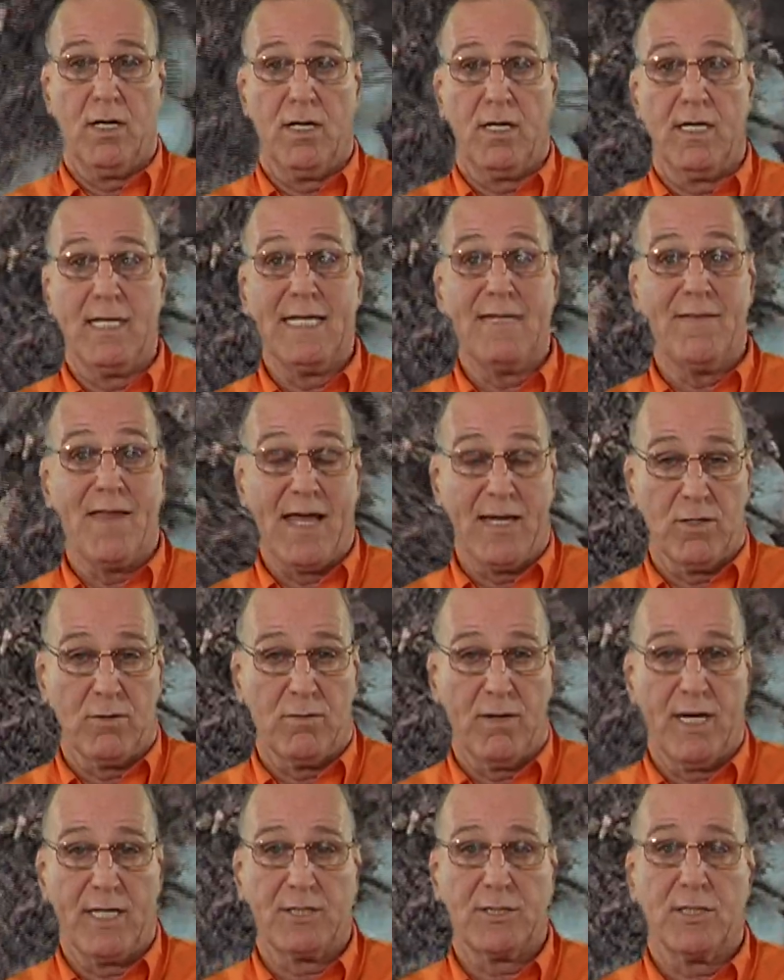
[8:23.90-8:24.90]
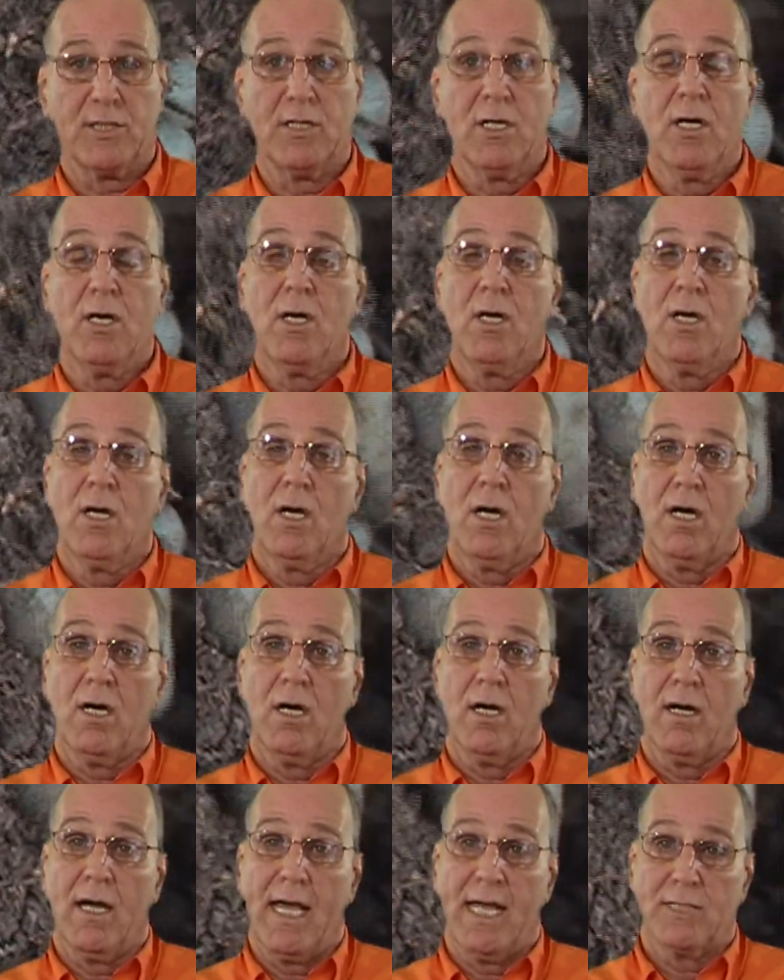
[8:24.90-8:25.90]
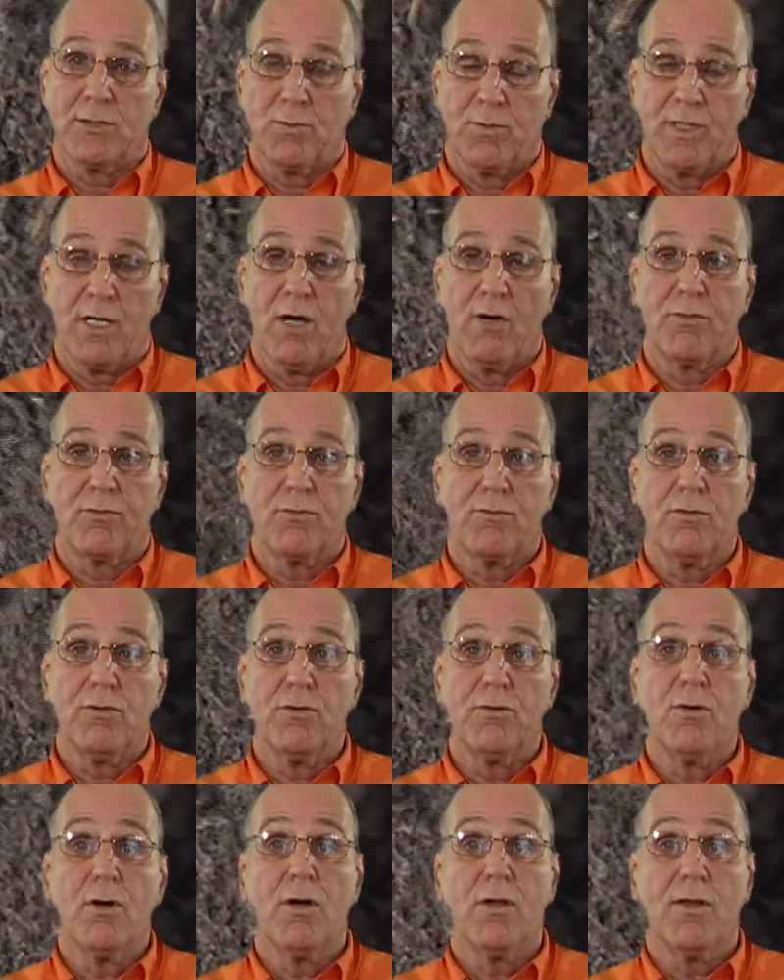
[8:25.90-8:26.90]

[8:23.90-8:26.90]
in that direction as we go through